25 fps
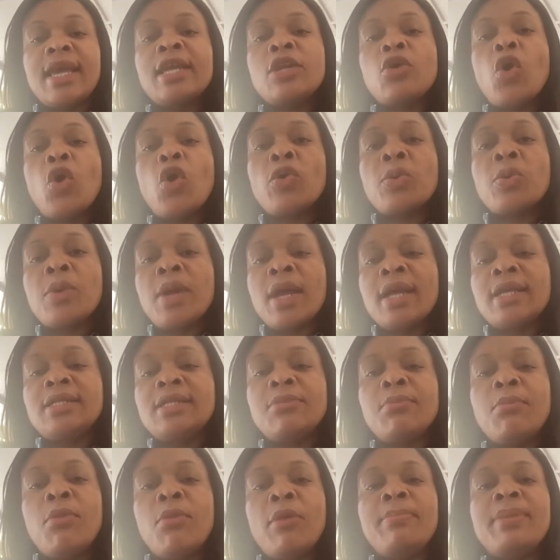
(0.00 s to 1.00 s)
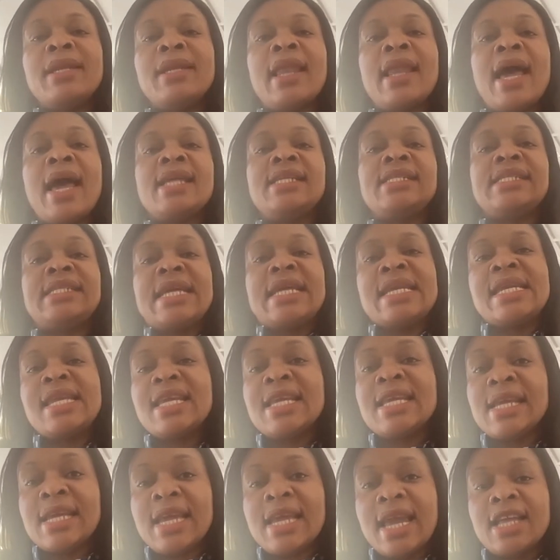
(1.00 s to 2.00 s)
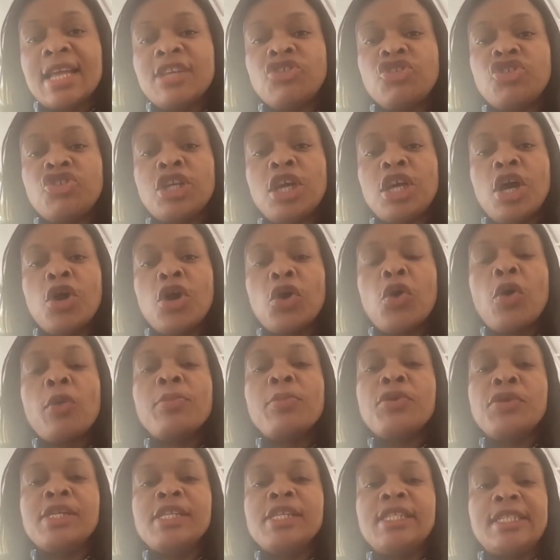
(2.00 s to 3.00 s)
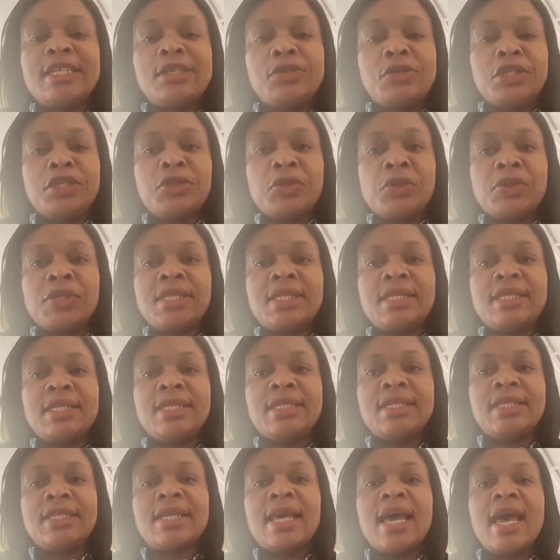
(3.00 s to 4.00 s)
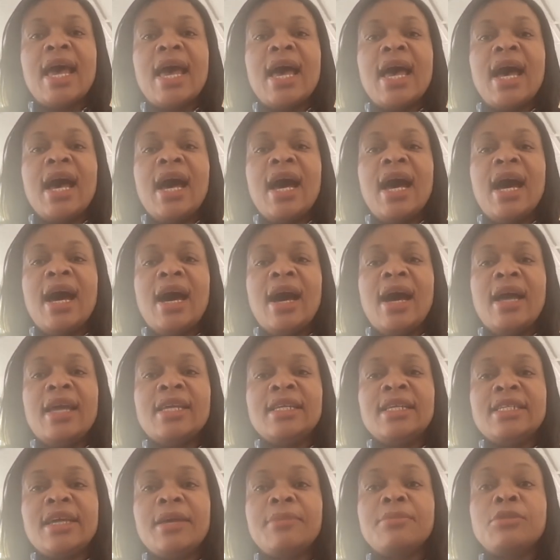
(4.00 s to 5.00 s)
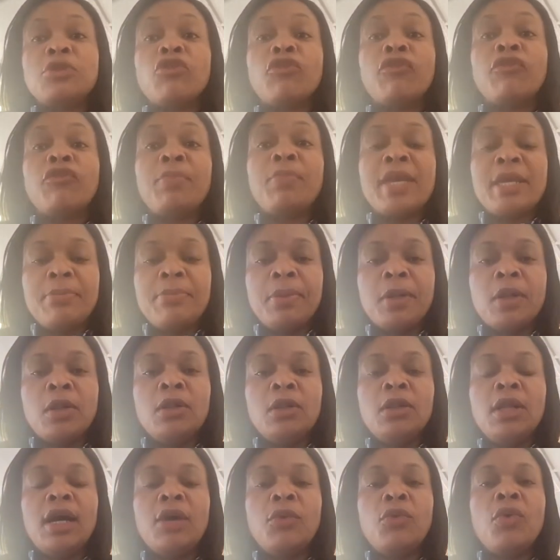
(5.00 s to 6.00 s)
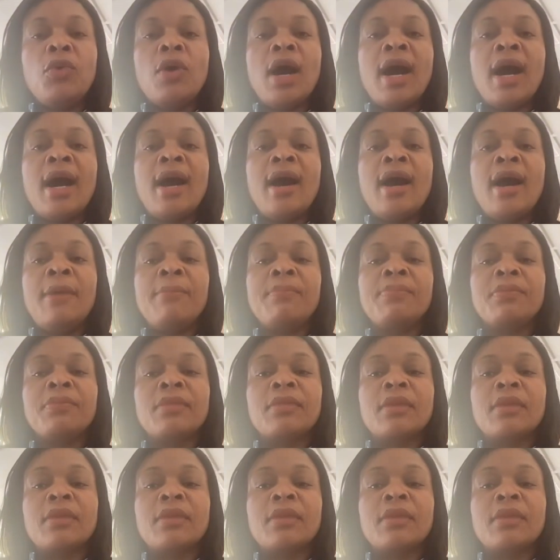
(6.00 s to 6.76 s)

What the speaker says: and already mobilized and engaged community resources in terms of people who are